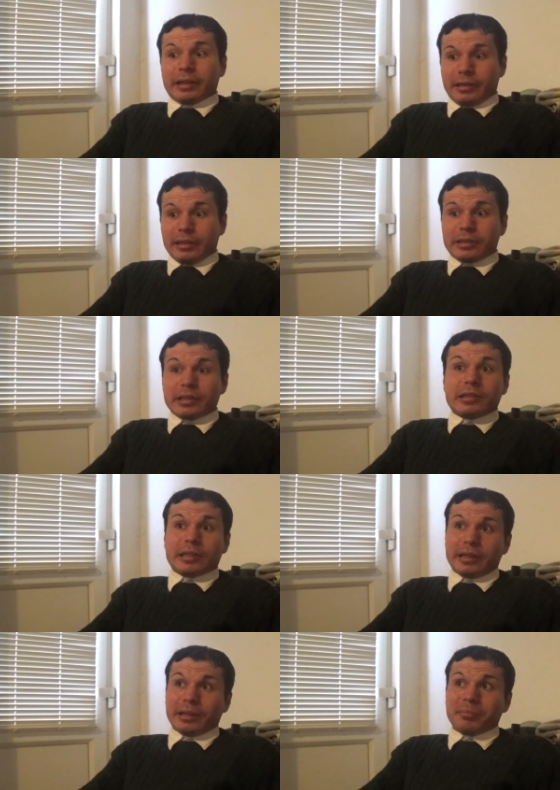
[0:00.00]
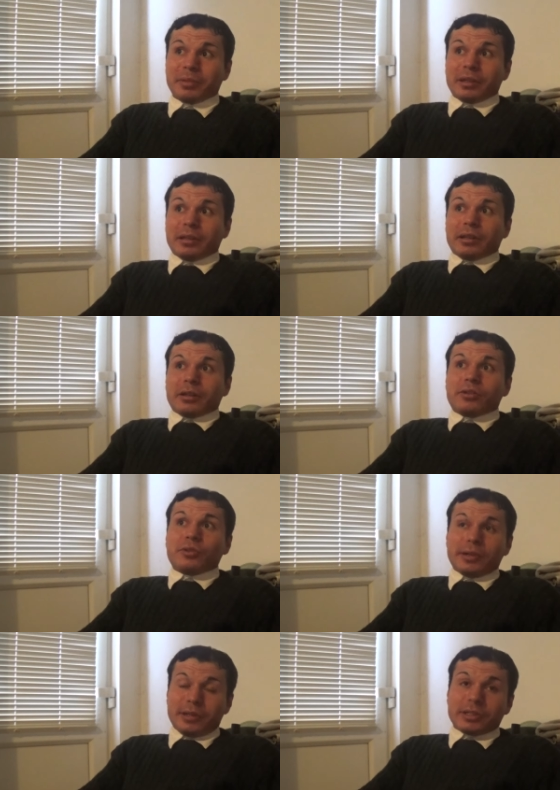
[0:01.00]
This is the
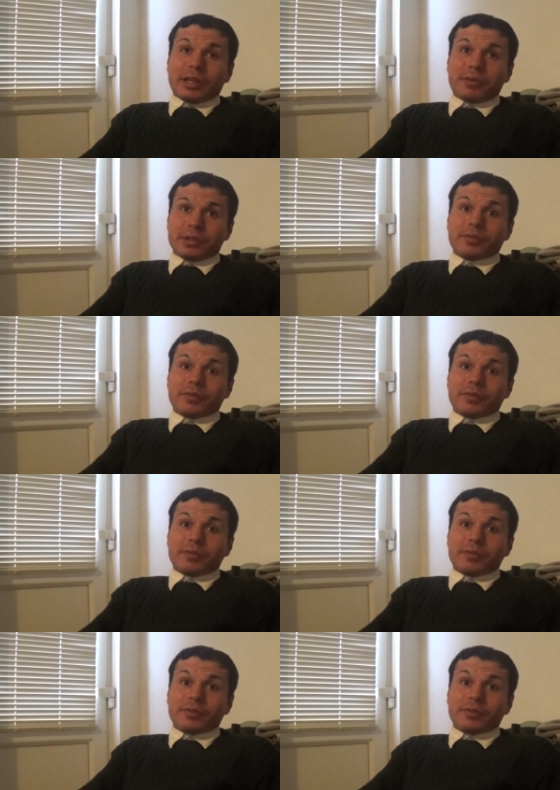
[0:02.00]
27th